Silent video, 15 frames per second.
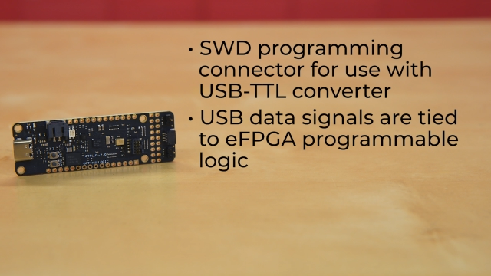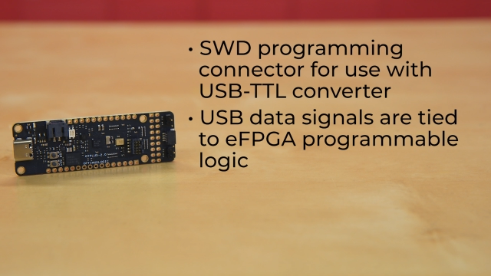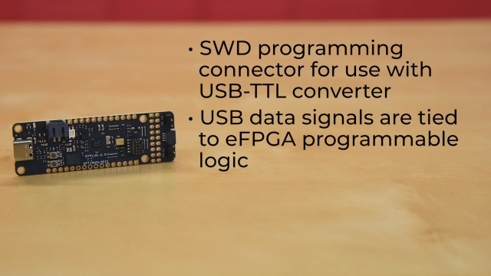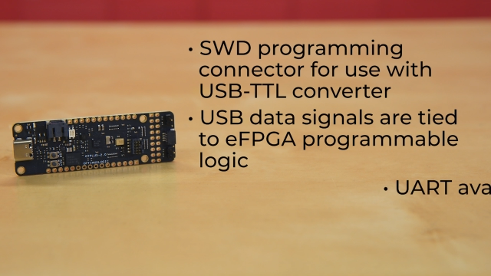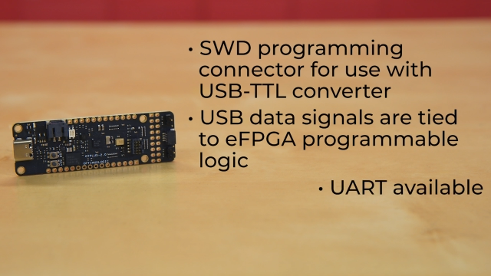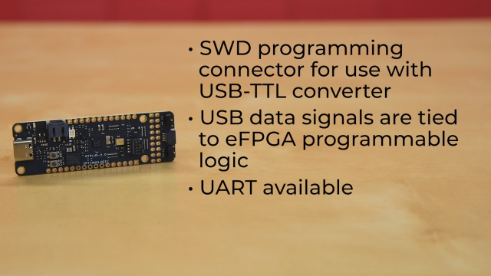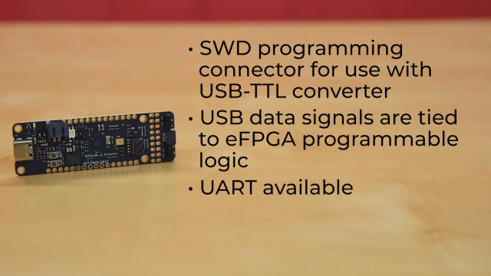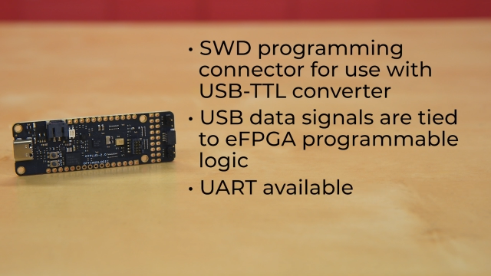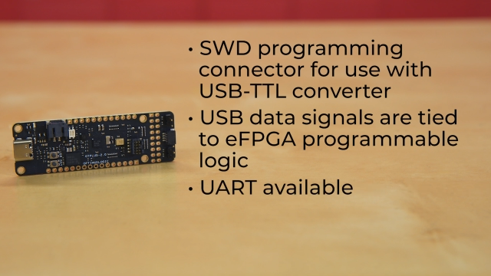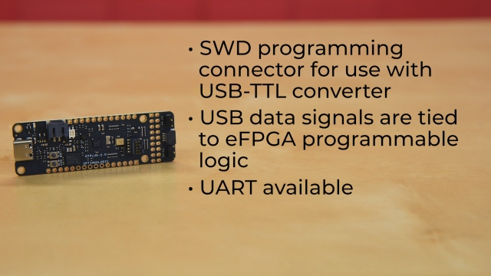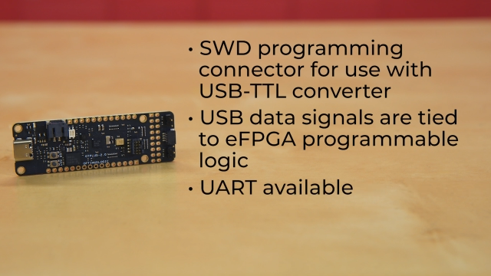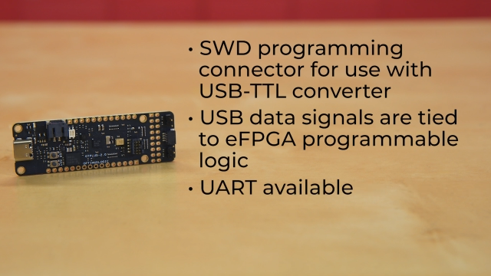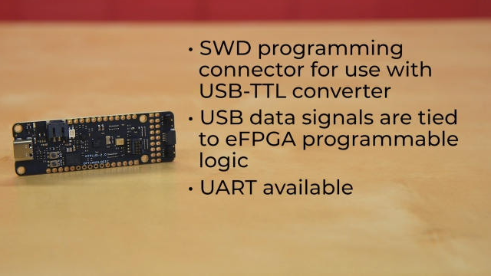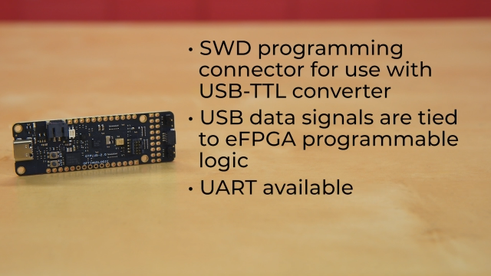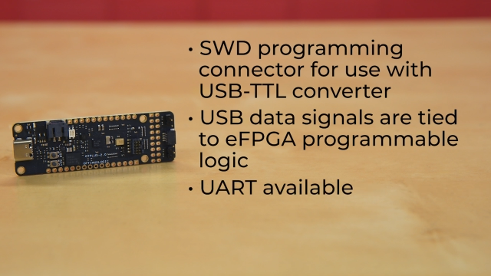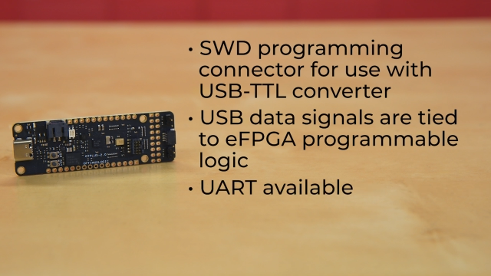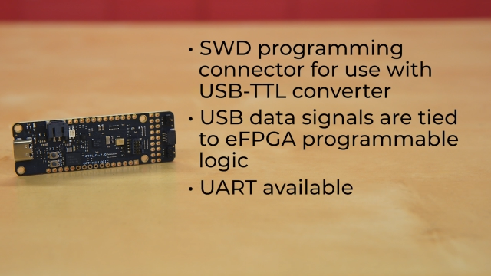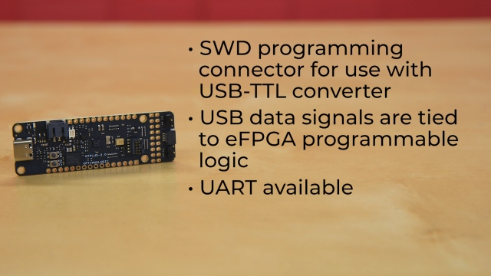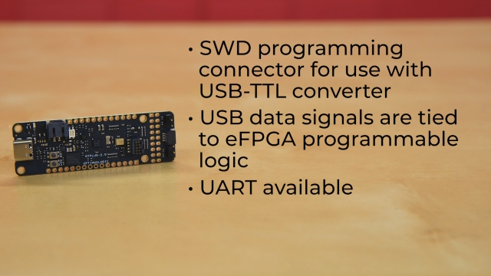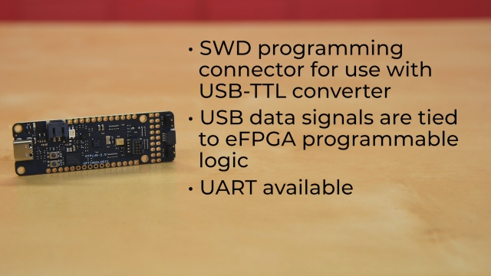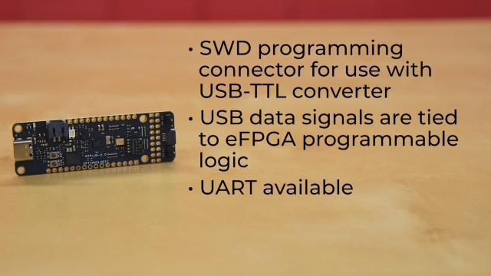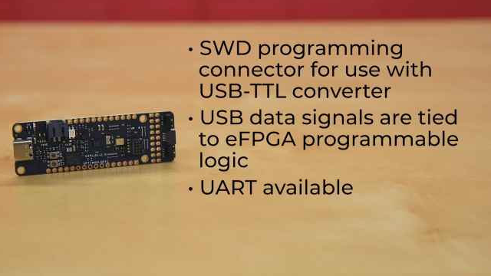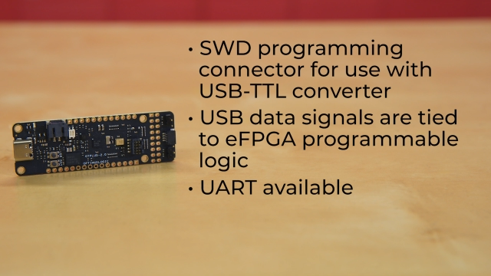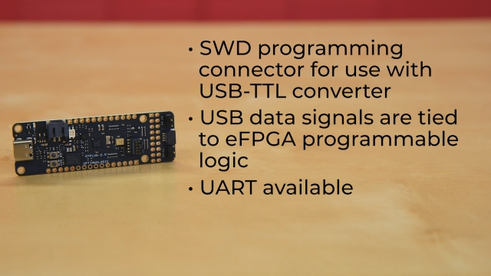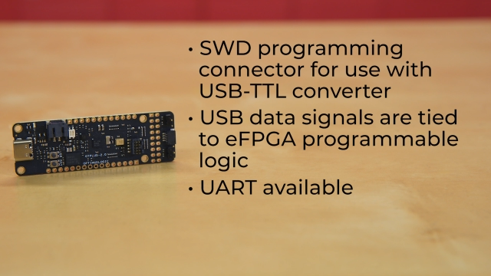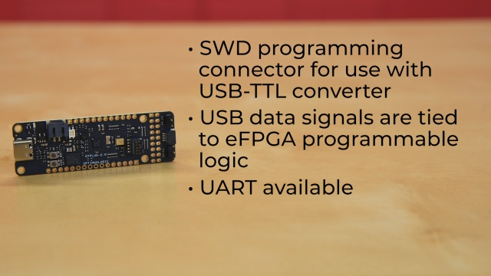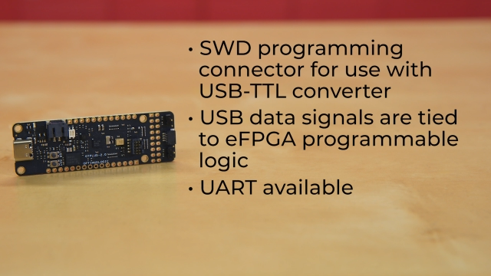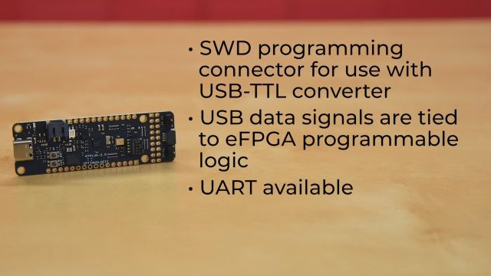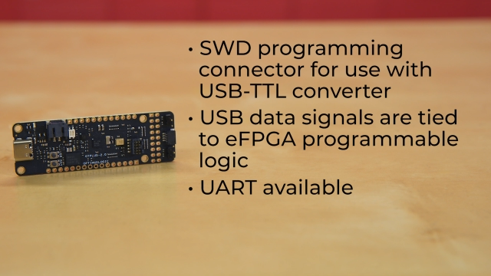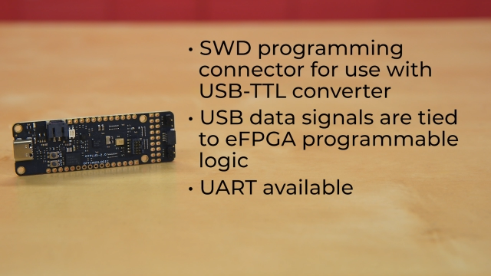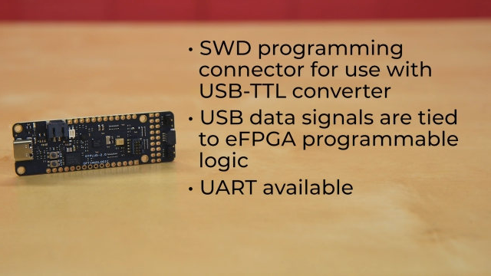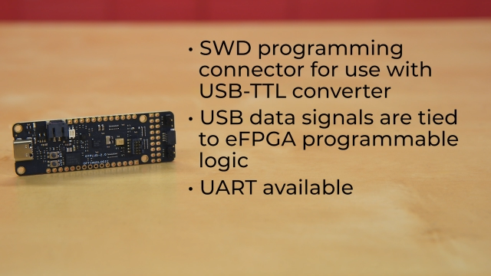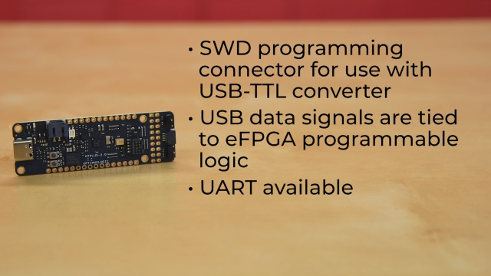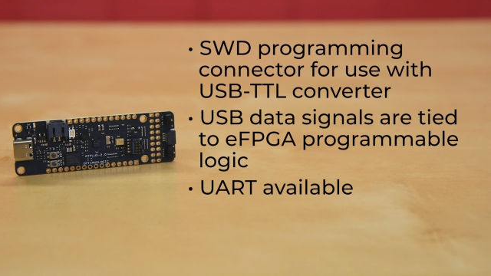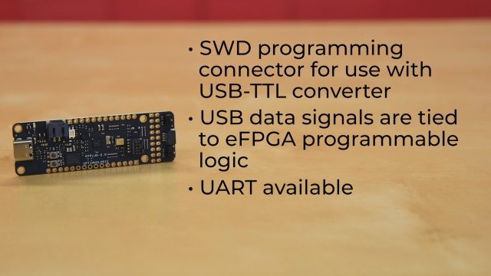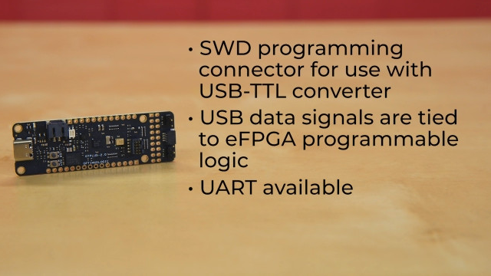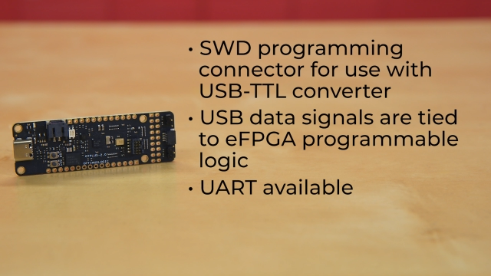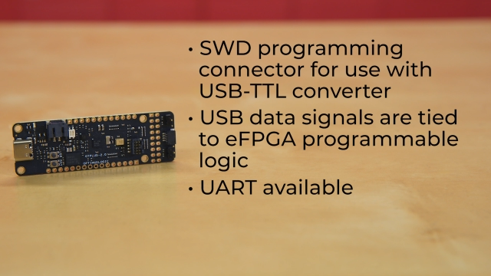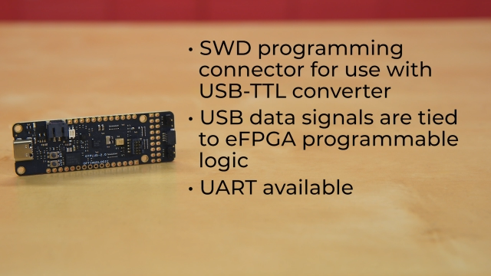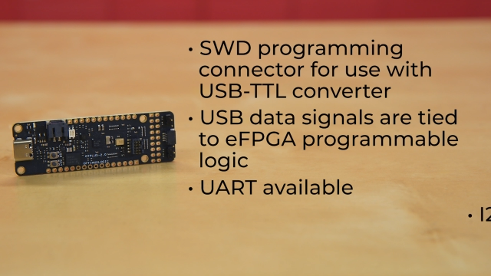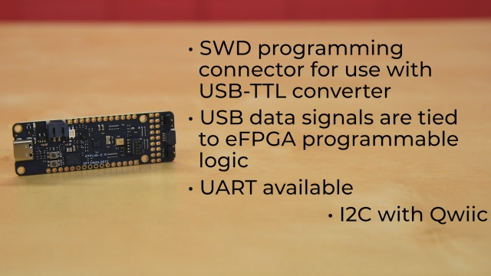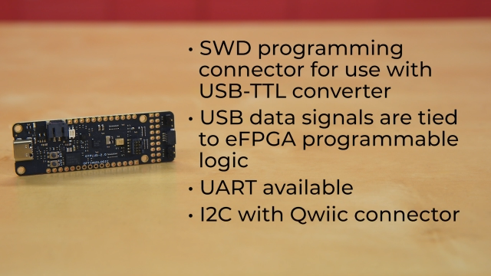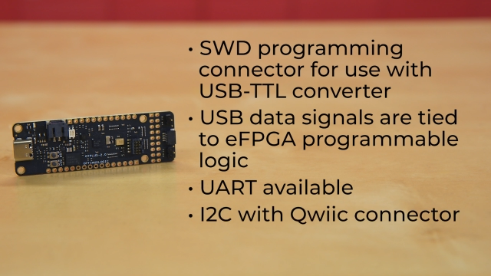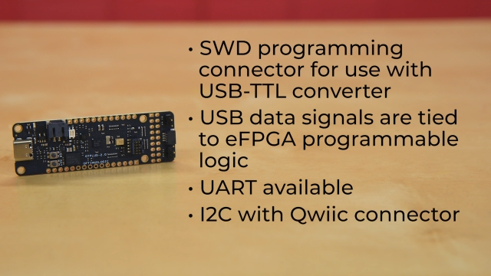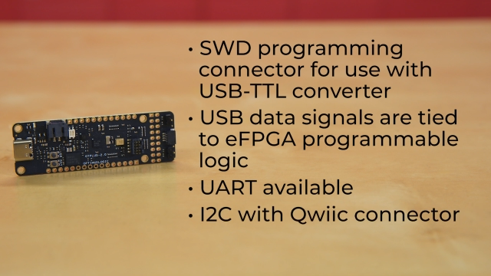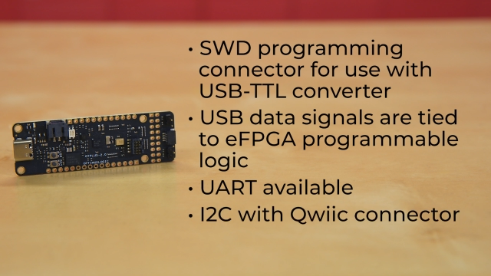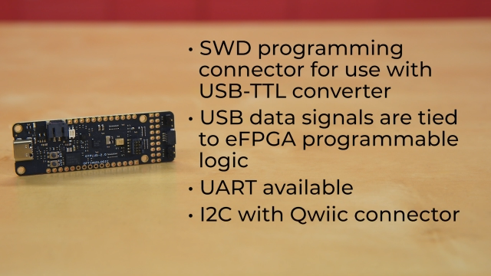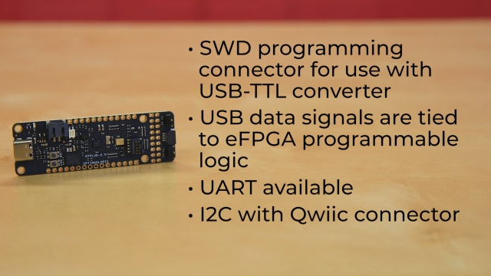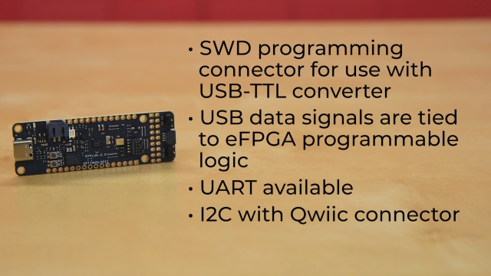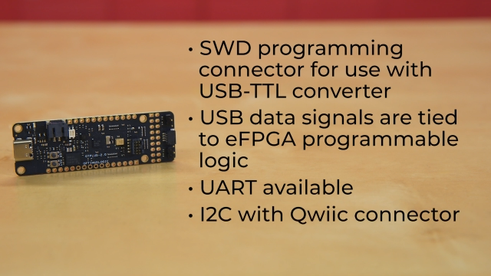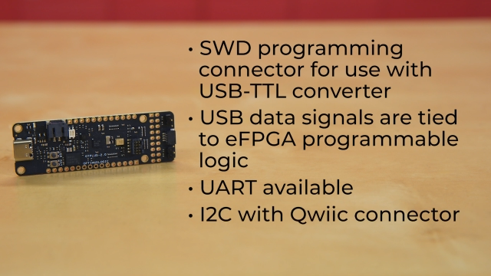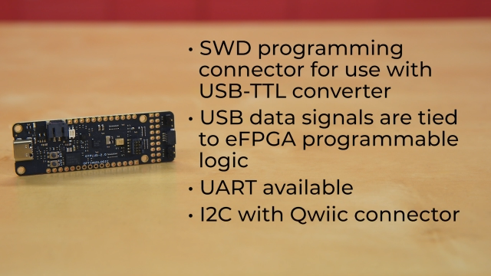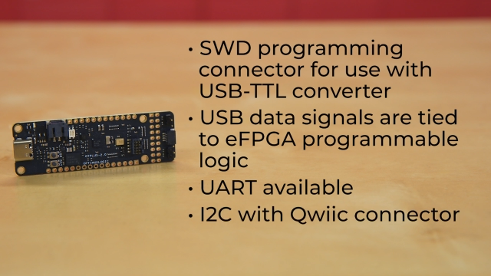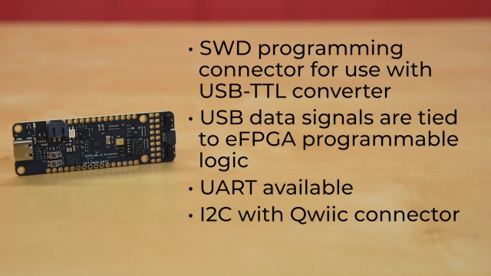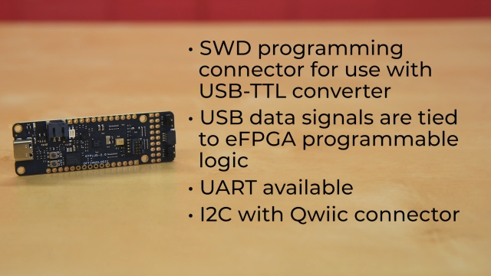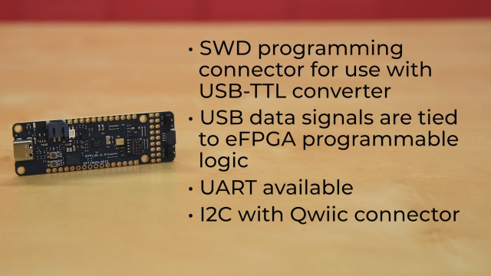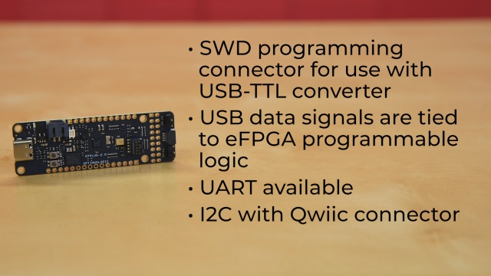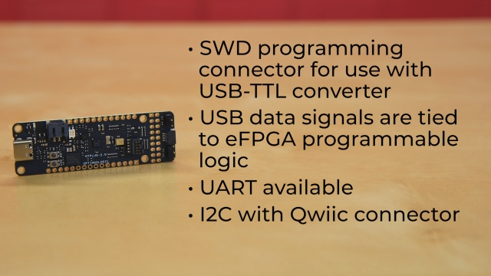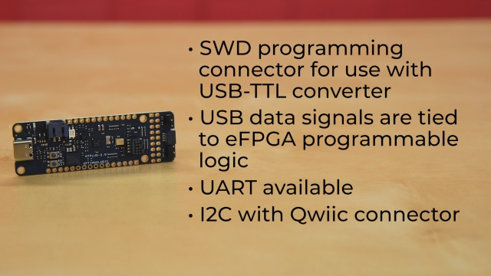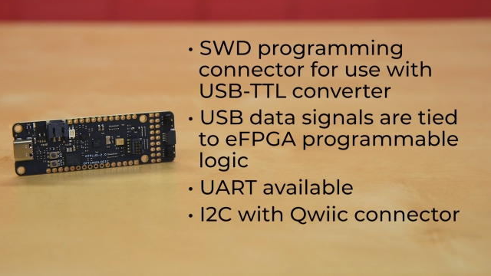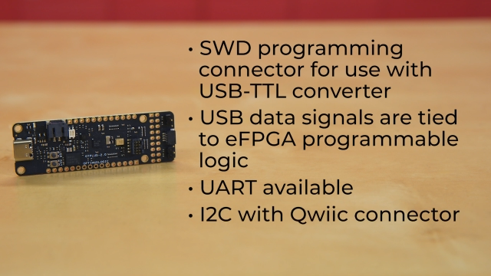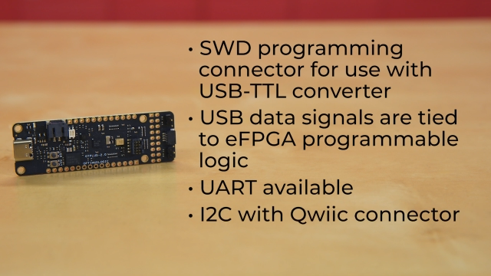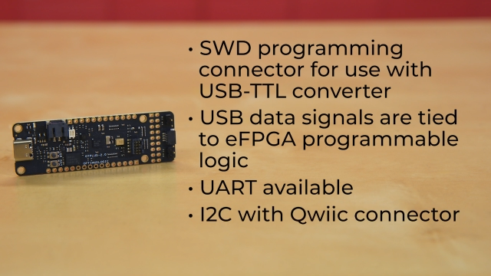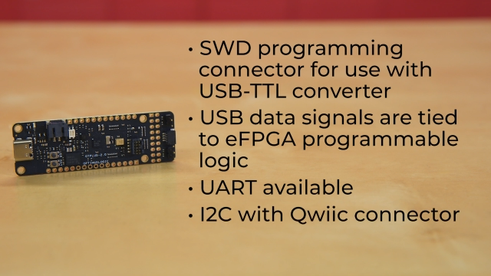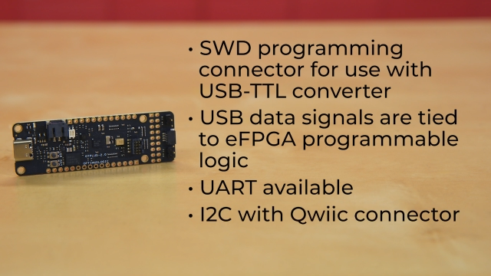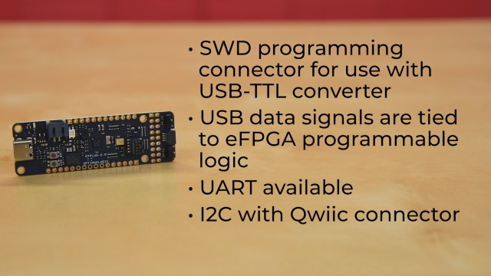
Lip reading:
(no speaker visible)